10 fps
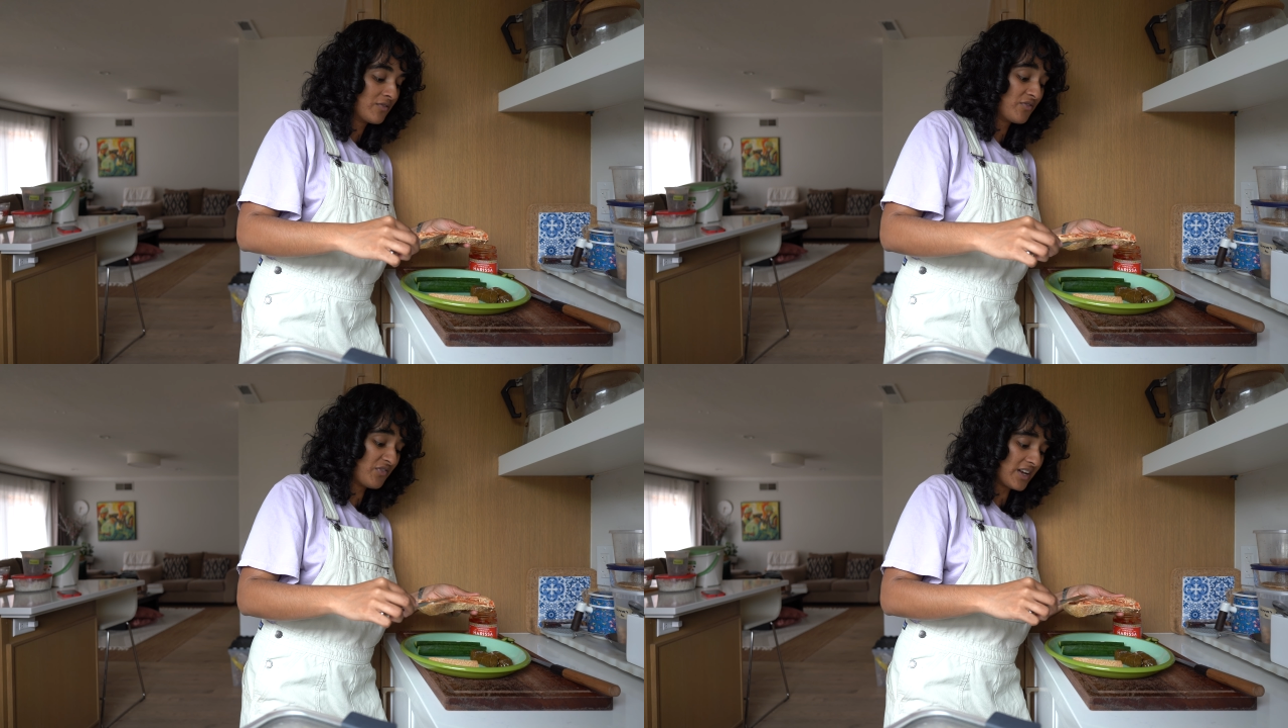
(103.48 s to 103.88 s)

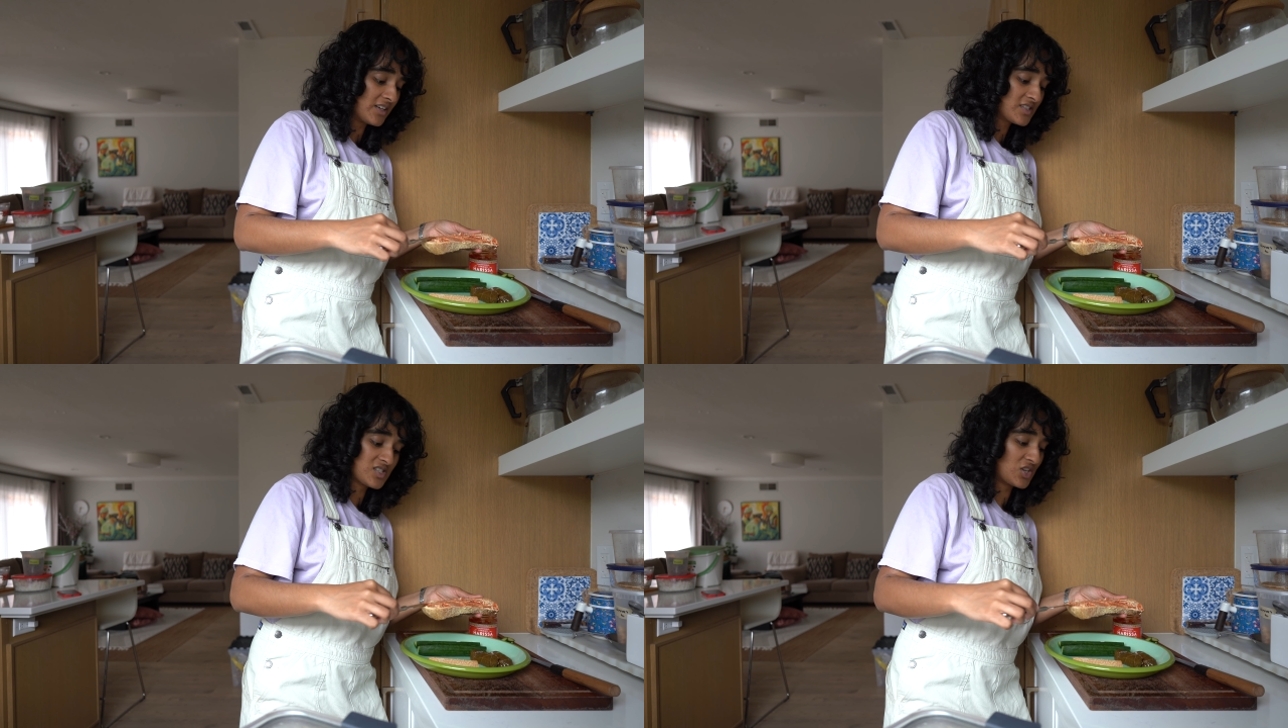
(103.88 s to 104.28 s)

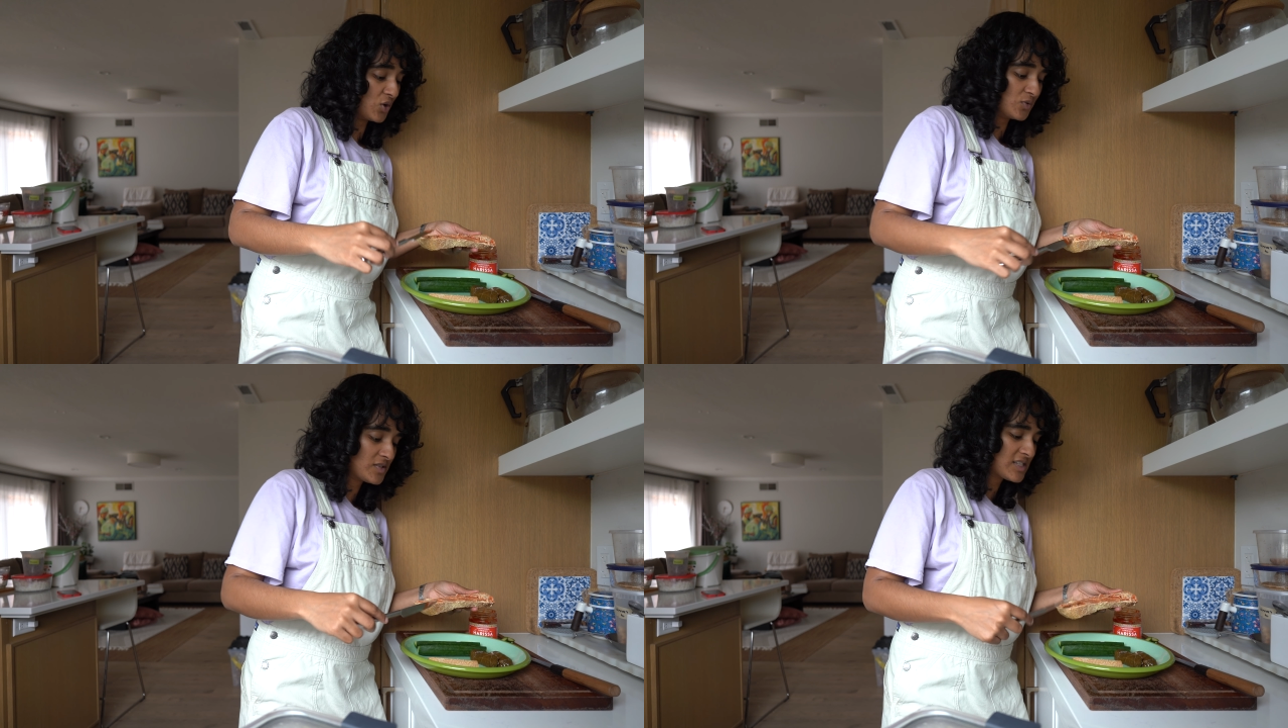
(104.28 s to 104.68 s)
feta
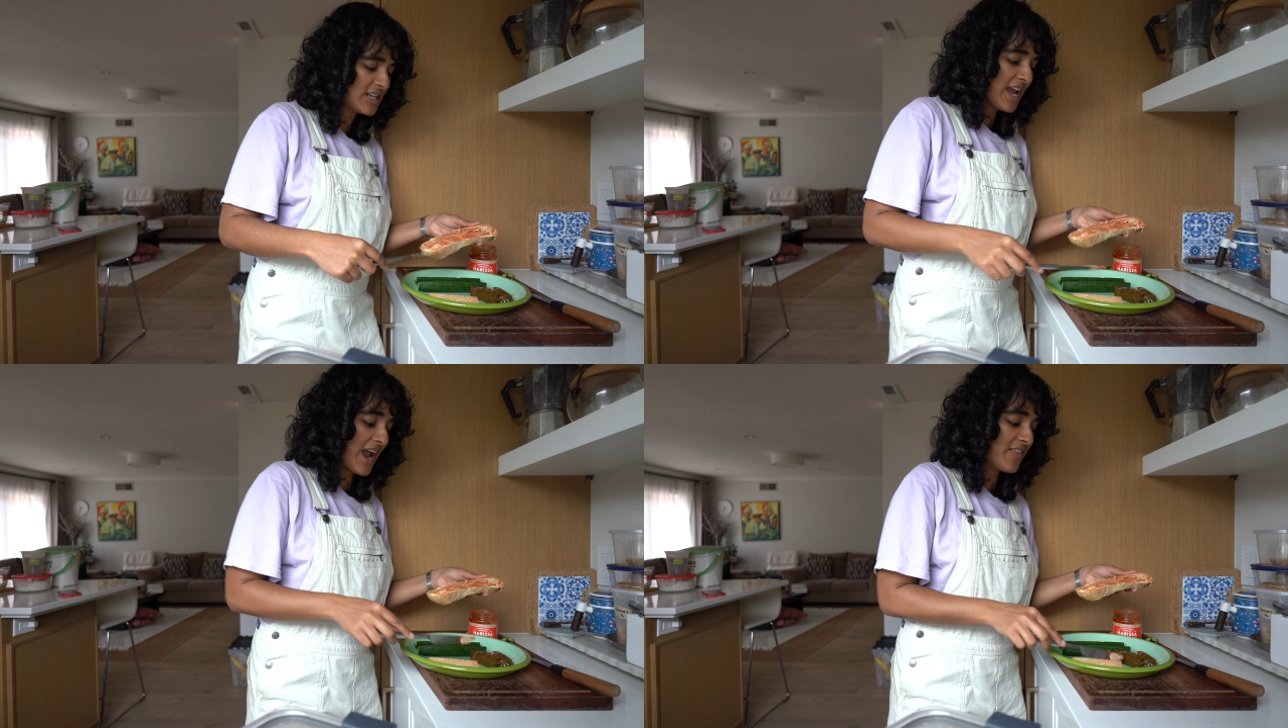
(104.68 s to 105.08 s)
scones.
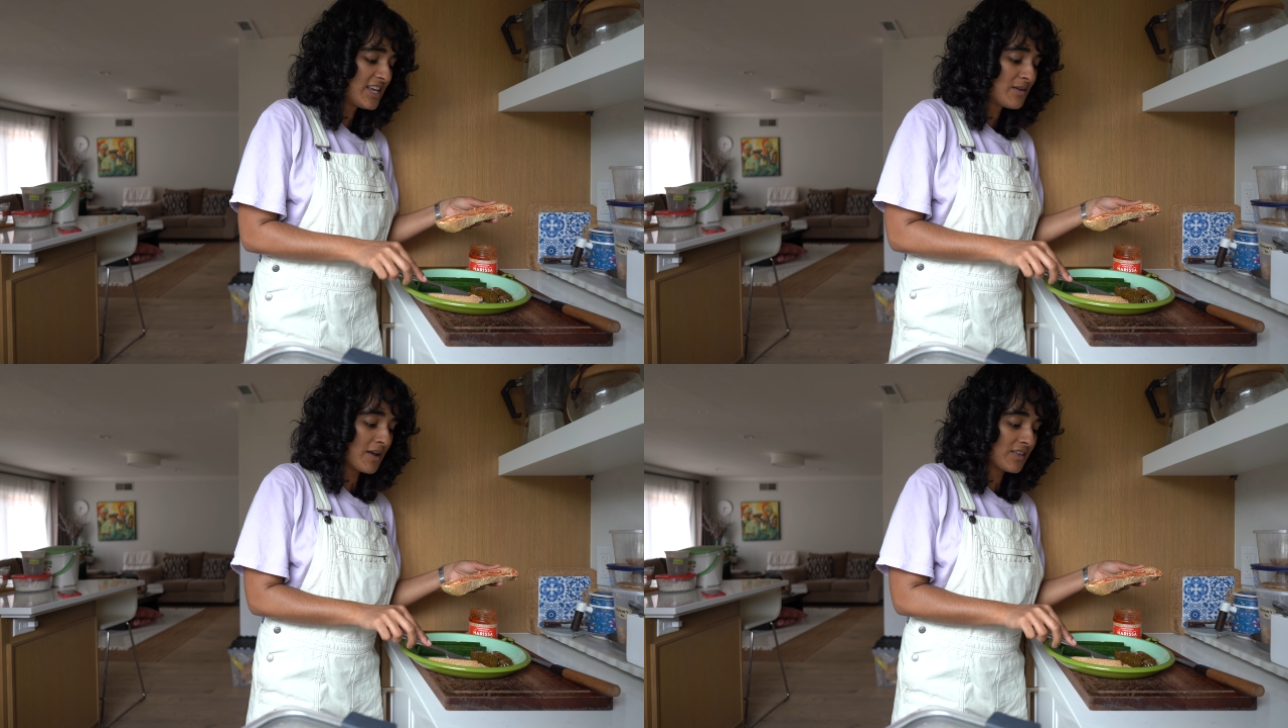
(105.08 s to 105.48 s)
I think
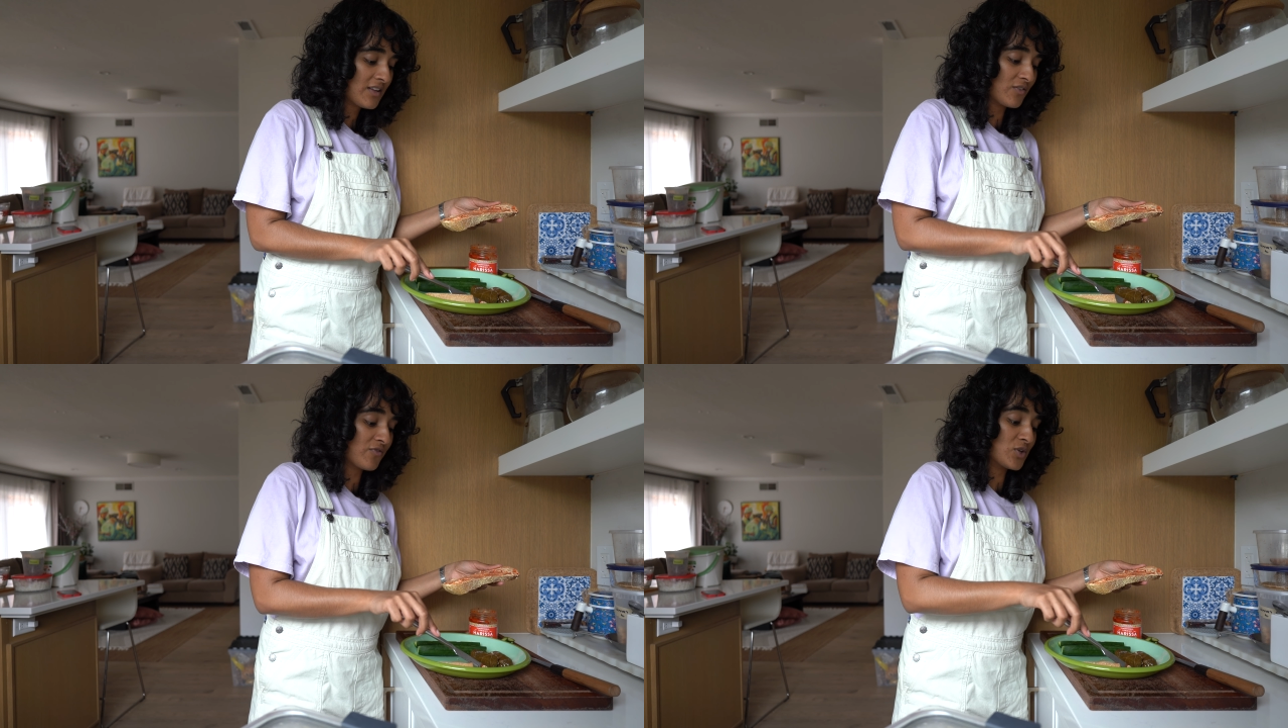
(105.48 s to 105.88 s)
he made
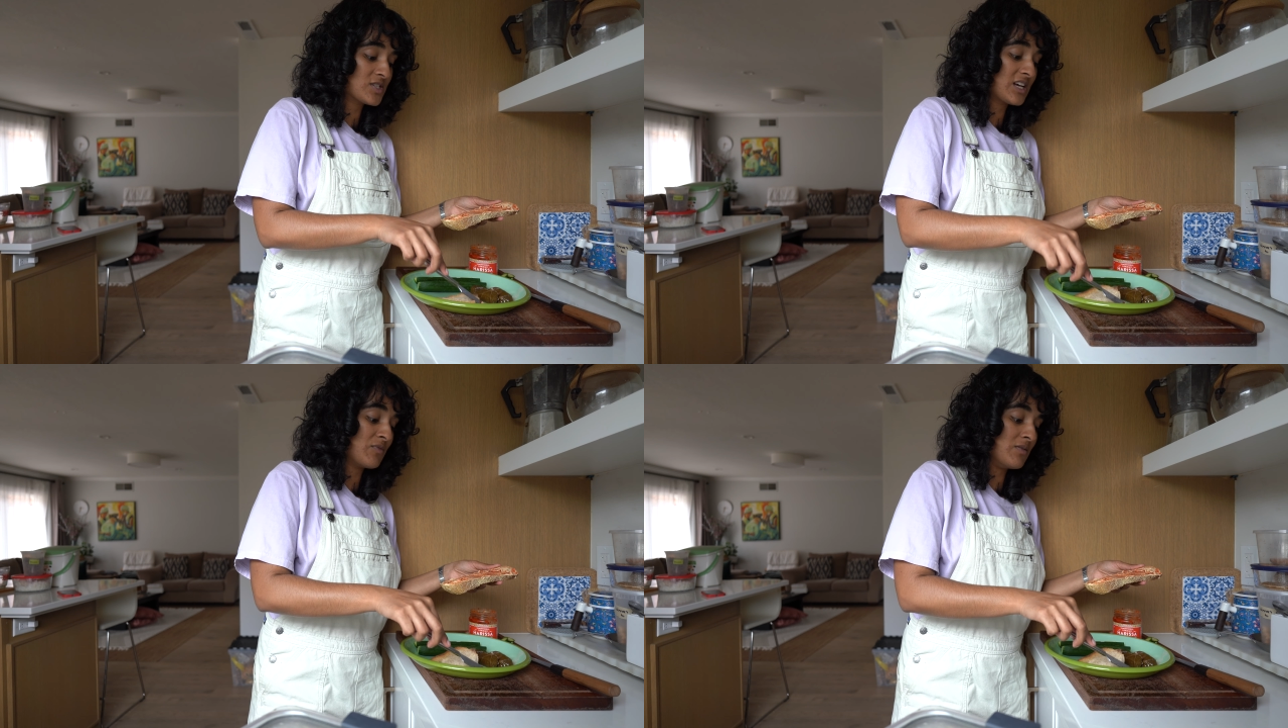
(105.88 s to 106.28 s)
that the
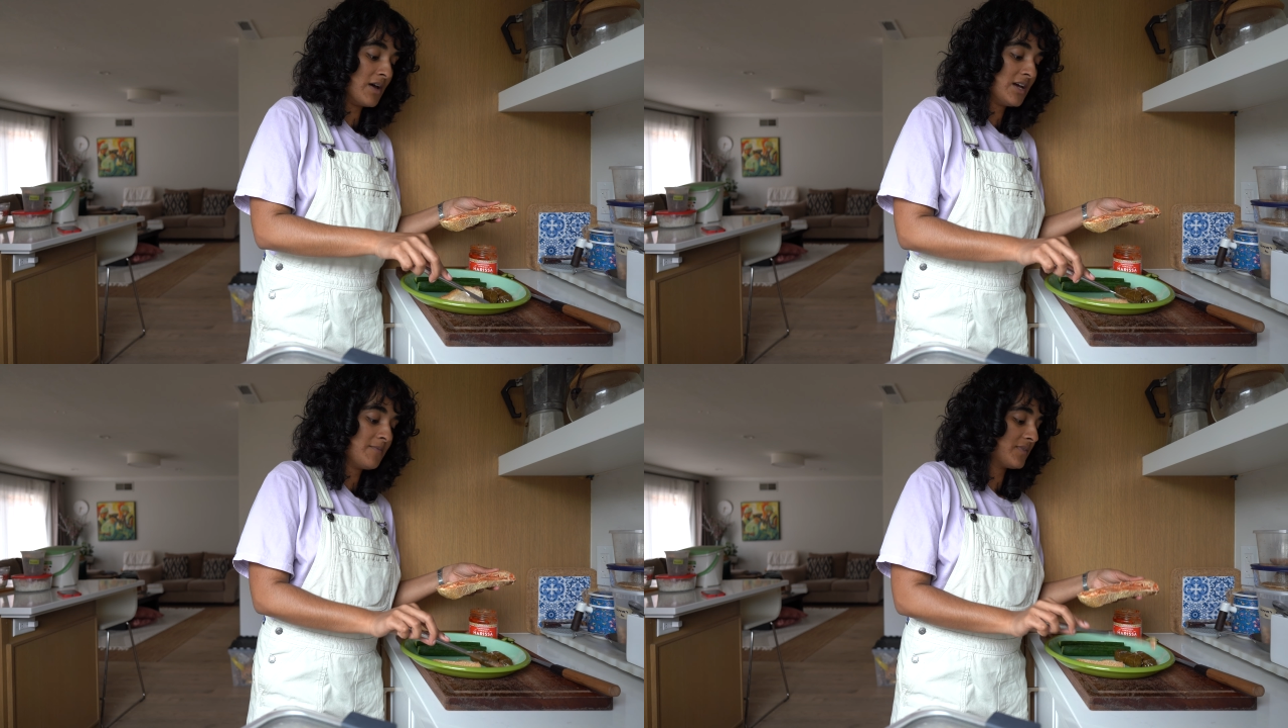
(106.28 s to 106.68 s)
first time we
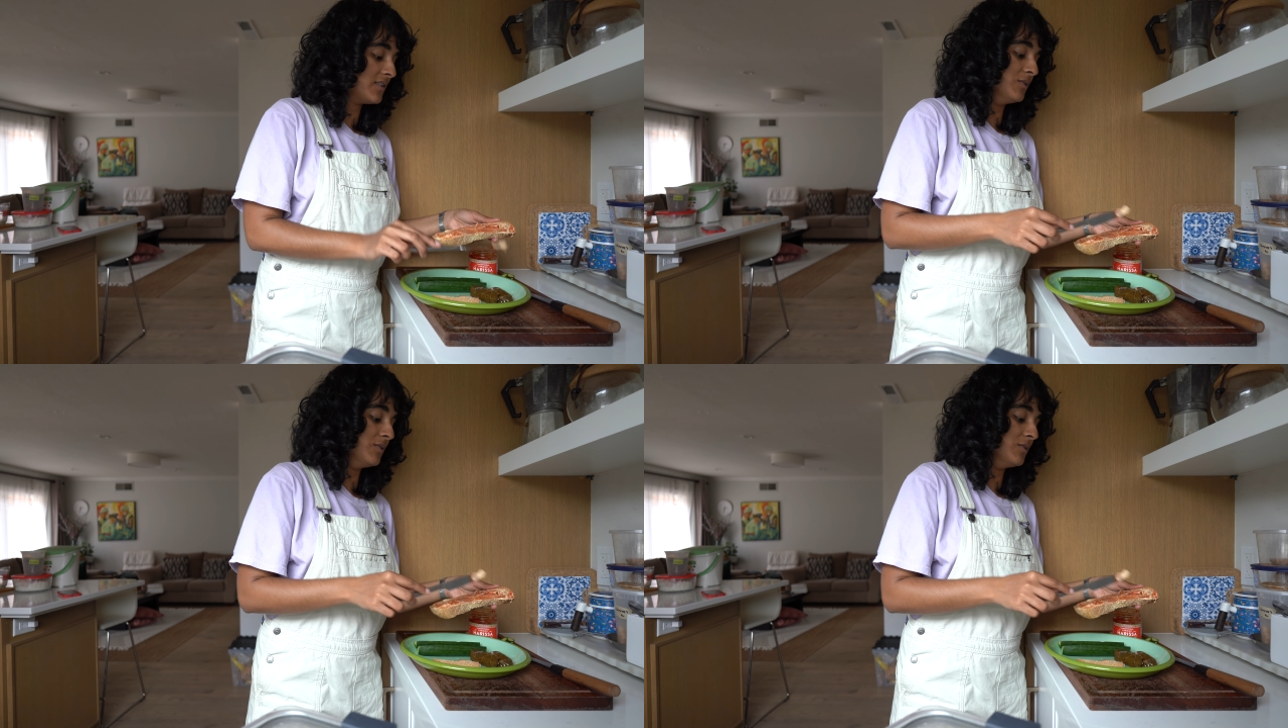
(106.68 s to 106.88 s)
met.